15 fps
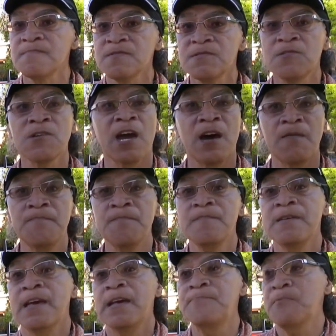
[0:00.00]
to come
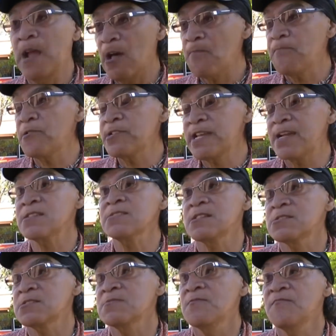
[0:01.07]
and help protect
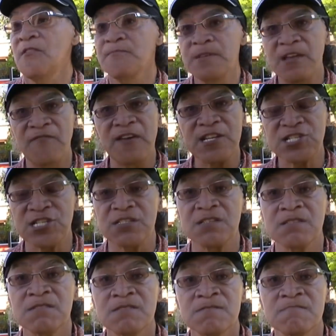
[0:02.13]
us from the eviction.
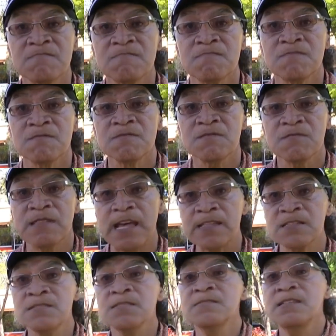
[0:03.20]
So
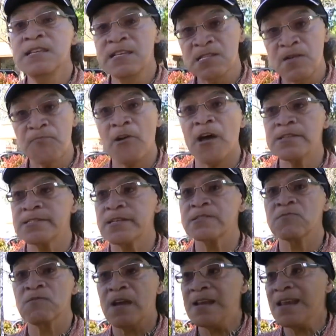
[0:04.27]
that's in the
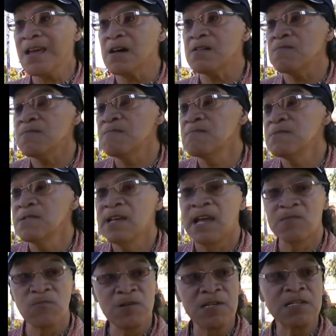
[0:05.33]
process right now.
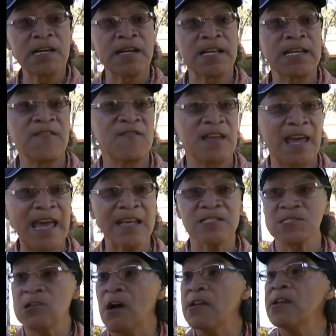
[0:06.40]
And we're going to even
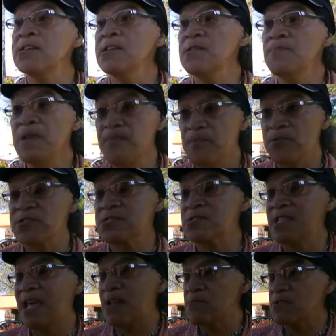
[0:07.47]
ask non-Indian people to stand